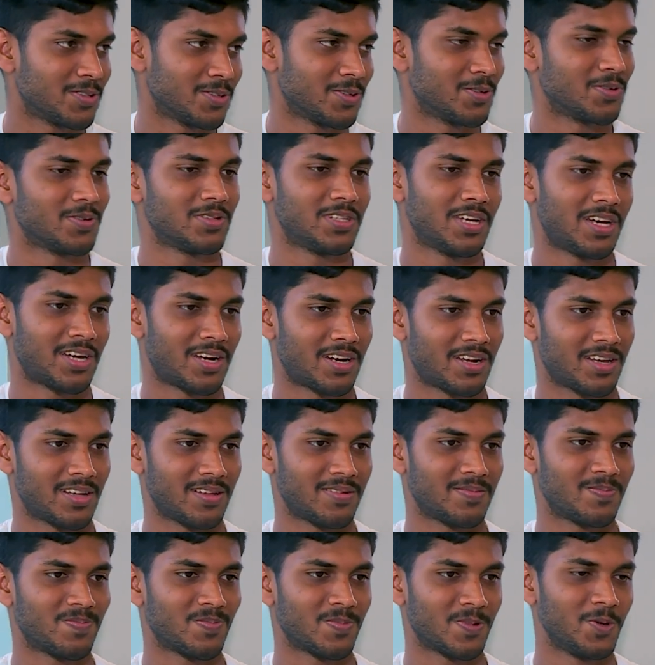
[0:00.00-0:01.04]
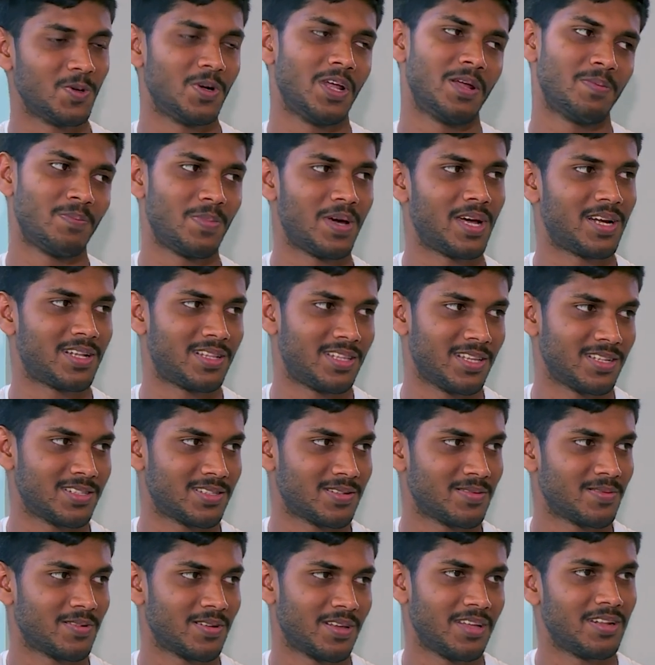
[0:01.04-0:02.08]
So there are good and bad
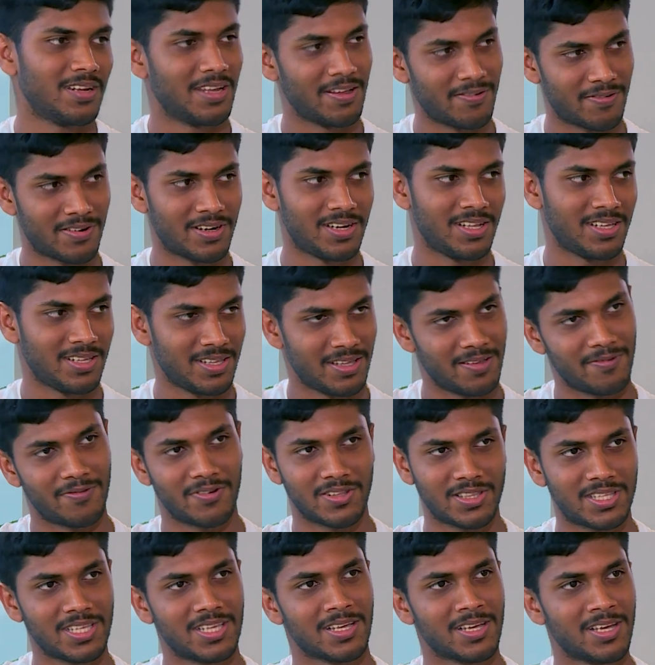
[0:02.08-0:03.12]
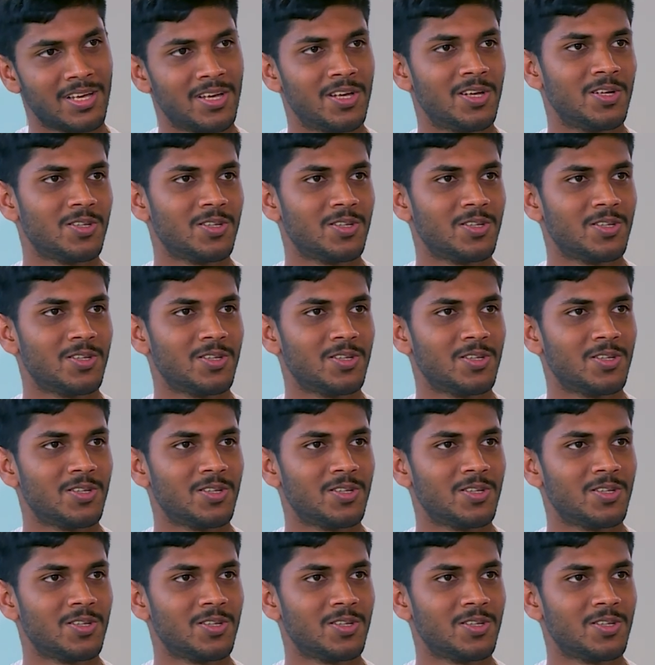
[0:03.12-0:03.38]
things in everything.